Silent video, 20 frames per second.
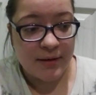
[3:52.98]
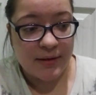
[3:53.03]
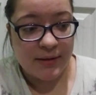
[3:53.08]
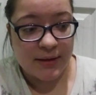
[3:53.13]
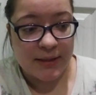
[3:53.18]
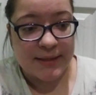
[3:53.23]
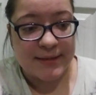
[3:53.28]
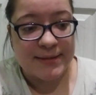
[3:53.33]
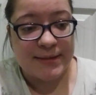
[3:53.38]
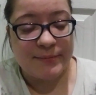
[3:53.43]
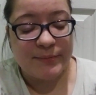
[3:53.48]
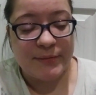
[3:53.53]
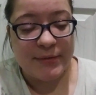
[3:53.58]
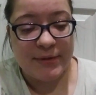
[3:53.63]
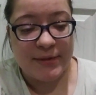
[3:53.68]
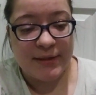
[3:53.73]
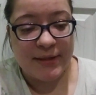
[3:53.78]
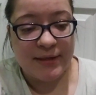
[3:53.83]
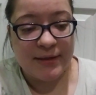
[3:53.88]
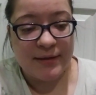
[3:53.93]
that's
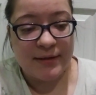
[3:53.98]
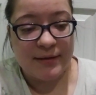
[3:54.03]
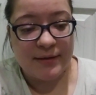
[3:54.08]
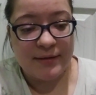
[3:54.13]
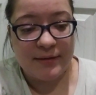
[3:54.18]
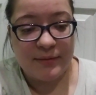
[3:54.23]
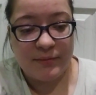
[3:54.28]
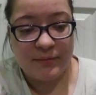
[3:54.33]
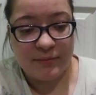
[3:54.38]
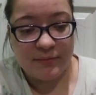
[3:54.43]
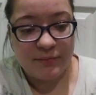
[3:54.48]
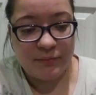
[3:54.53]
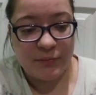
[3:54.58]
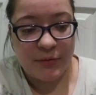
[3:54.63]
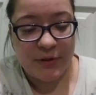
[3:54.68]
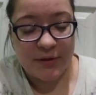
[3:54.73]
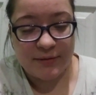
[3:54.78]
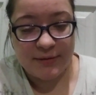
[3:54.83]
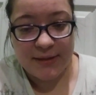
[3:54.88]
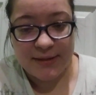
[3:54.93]
something that
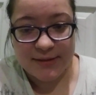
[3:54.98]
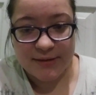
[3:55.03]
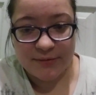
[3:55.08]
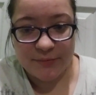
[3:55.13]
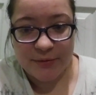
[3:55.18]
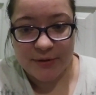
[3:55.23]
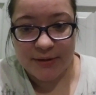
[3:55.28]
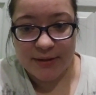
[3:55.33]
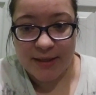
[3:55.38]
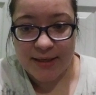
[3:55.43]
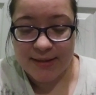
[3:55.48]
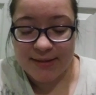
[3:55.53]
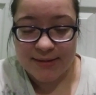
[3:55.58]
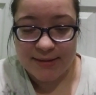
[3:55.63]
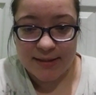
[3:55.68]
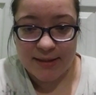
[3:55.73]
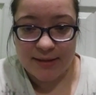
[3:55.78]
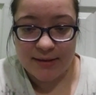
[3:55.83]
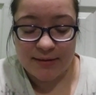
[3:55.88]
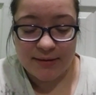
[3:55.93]
we all need to realize,
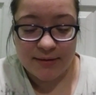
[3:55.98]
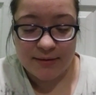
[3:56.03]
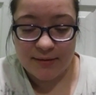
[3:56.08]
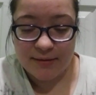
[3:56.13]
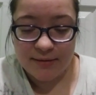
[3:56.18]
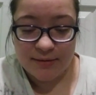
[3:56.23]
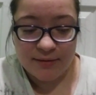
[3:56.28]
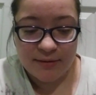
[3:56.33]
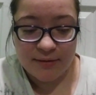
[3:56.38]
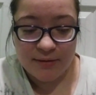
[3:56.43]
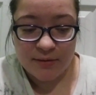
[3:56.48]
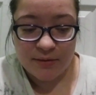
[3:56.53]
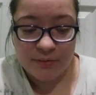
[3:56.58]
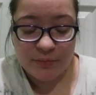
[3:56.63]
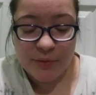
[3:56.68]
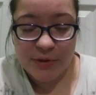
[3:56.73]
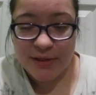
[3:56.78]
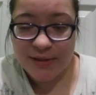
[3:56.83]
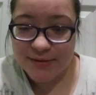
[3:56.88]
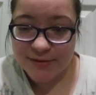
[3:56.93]
that
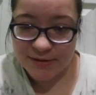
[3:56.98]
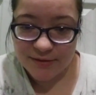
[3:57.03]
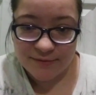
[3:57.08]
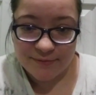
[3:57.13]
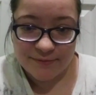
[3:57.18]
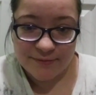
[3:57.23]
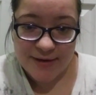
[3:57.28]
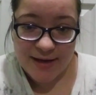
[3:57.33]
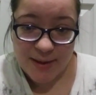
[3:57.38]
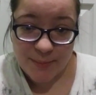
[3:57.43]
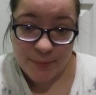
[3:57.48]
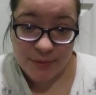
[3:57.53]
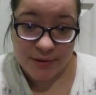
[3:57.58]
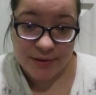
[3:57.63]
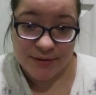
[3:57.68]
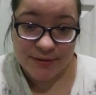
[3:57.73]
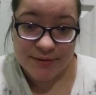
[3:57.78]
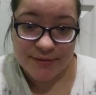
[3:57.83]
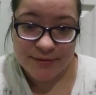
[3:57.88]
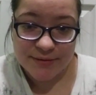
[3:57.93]
we deserve
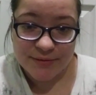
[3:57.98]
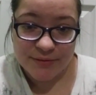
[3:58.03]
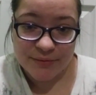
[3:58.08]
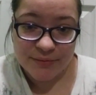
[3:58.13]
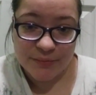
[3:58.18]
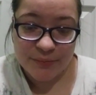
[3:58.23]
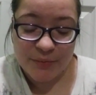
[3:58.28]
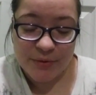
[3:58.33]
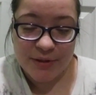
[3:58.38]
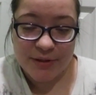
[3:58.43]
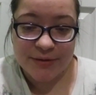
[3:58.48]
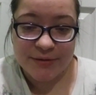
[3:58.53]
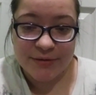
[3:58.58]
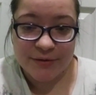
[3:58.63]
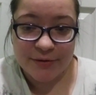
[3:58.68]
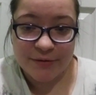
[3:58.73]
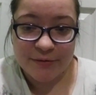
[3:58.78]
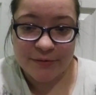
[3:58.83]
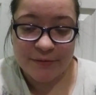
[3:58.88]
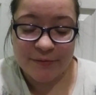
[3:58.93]
happiness. We
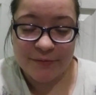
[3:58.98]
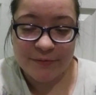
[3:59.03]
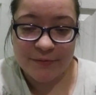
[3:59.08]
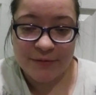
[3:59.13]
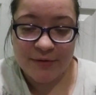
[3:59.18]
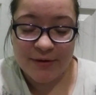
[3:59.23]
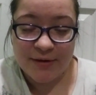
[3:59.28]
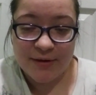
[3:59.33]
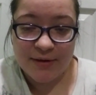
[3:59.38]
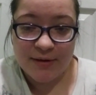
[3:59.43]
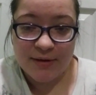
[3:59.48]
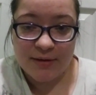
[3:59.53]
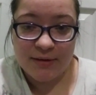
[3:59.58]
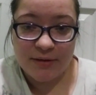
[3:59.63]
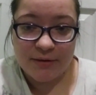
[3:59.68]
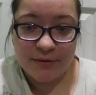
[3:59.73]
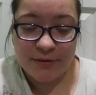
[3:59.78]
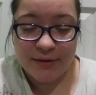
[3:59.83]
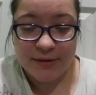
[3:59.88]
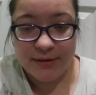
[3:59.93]
deserve
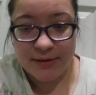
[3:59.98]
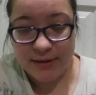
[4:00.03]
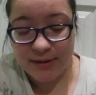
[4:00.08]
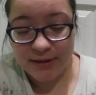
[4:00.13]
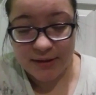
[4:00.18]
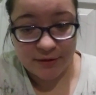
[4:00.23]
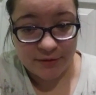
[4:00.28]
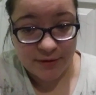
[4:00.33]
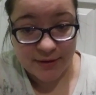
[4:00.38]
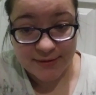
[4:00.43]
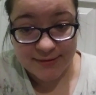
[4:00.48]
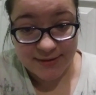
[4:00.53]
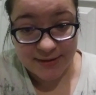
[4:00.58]
the good thing that God's